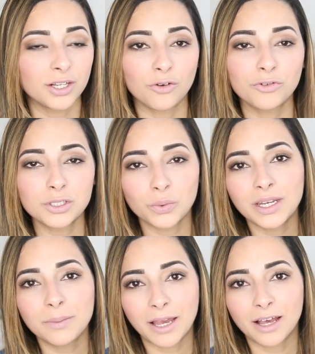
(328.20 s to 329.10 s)
you know, for
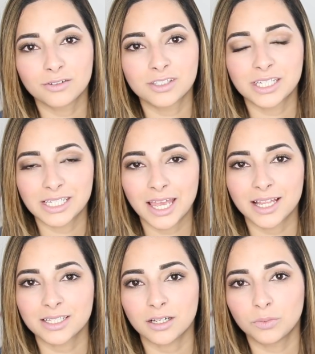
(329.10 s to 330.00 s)
£20 to
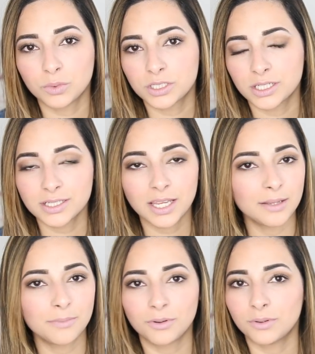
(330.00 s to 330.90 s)
get a wooden
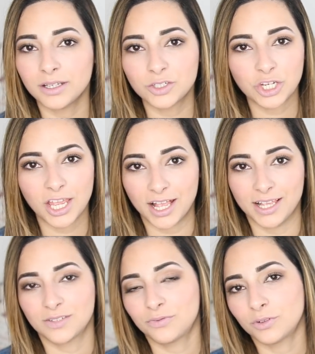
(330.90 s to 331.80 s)
table and
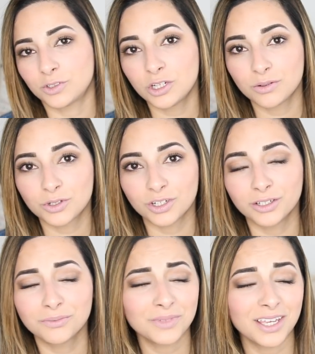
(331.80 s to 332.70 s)
chairs for
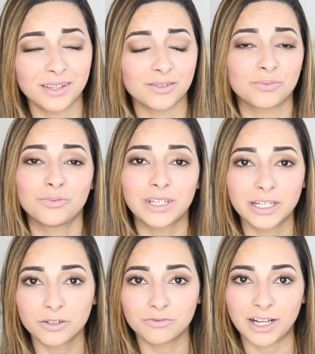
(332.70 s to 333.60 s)
children, it's
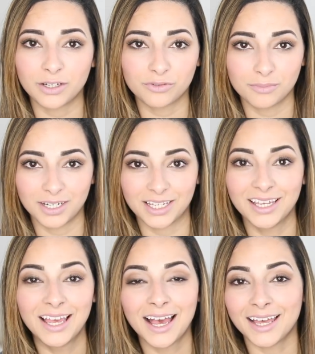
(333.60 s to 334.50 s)
really good value for
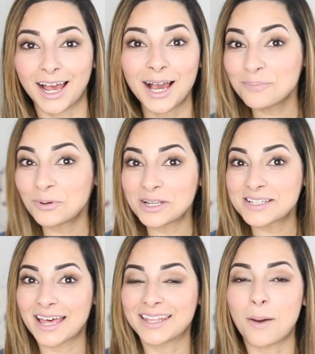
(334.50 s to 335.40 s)
money. And I put it
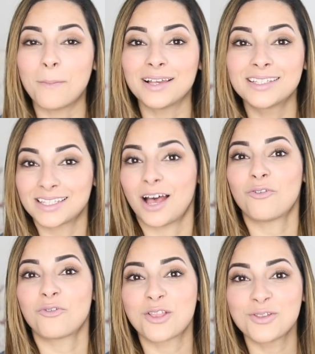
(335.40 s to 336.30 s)
together
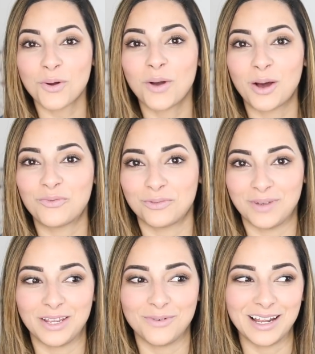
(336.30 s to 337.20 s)
myself with no help from
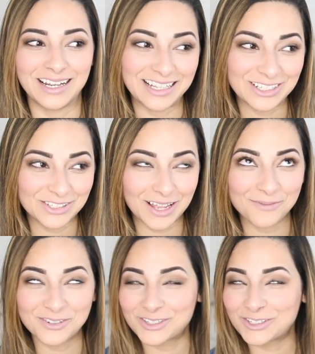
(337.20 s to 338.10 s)
anyone, and
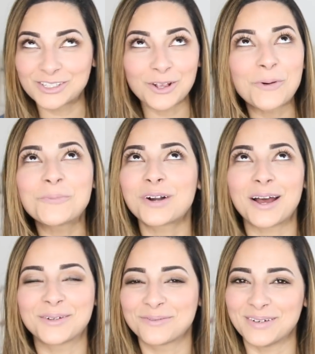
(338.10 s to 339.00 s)
I'm just so
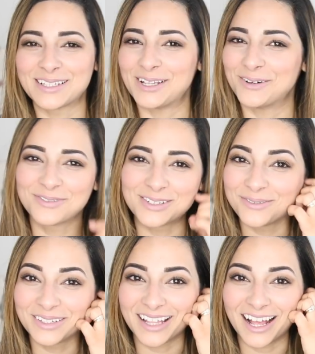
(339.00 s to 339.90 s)
proud of myself for
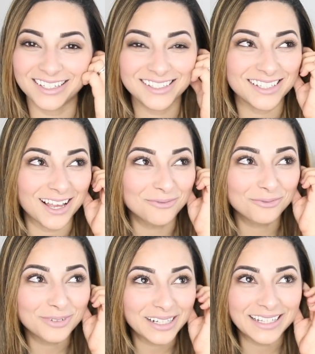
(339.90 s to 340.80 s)
doing that, because I
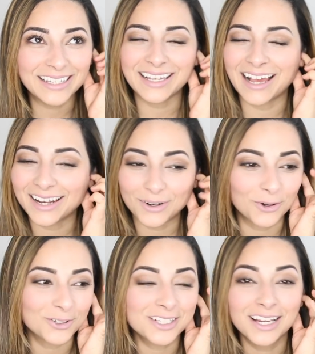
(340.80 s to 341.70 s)
really
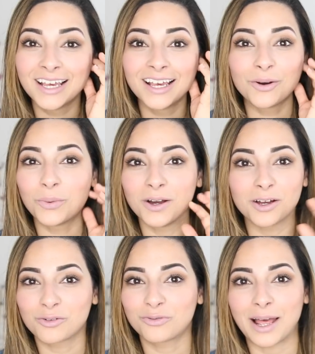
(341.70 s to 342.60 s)
cannot
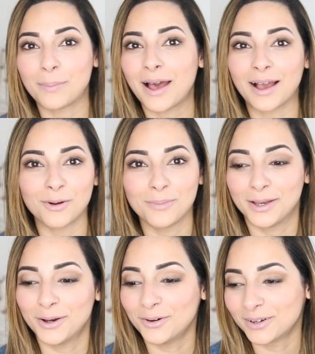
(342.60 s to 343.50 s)
work flat pack on
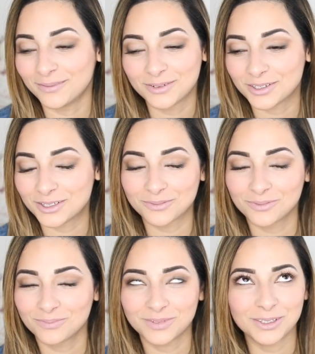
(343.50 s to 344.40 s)
my own. I'm just
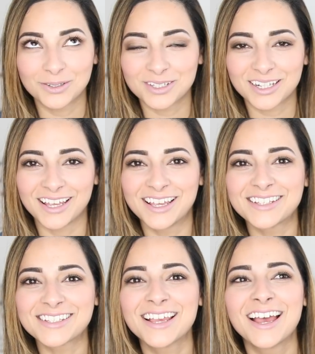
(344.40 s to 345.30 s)

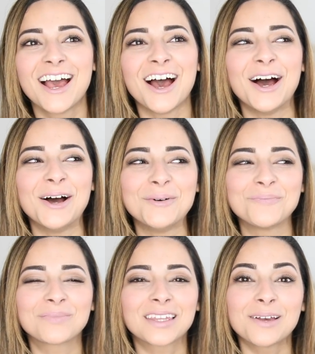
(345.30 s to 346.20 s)
useless.
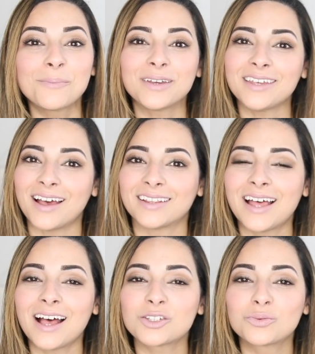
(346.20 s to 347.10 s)
But yeah,
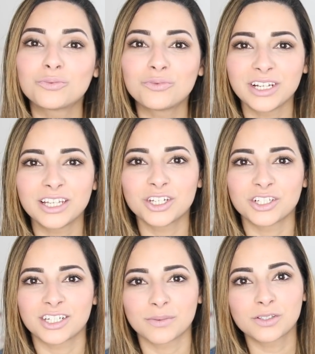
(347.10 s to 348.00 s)
that's really
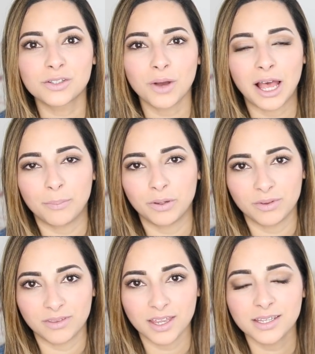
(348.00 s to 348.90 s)
good and I'm so happy
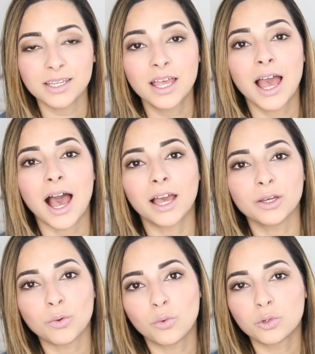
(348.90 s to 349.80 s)
with it.
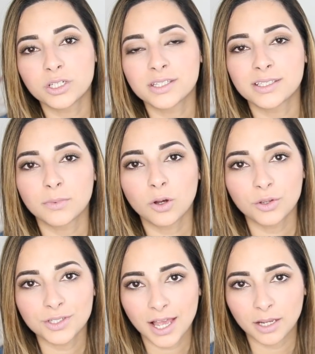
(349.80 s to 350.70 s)
I ordered some
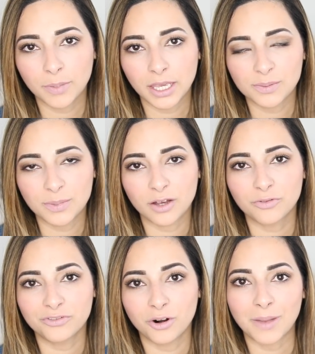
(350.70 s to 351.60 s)
contact paper
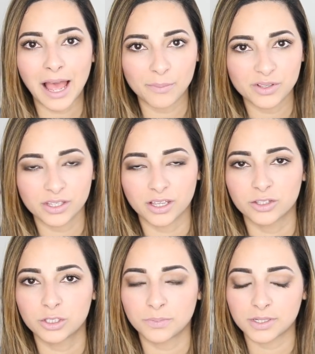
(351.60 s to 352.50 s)
from
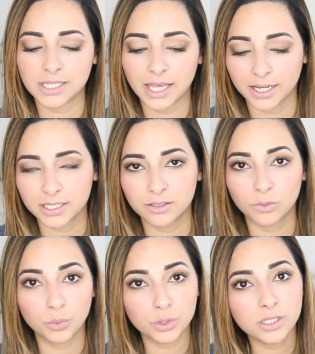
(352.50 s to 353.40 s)
Amazon to protect
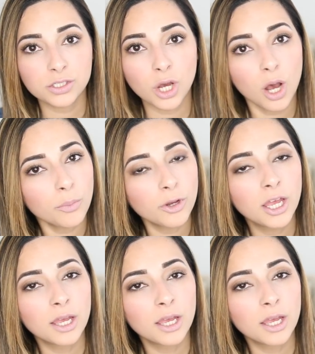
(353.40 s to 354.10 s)
the wooden top,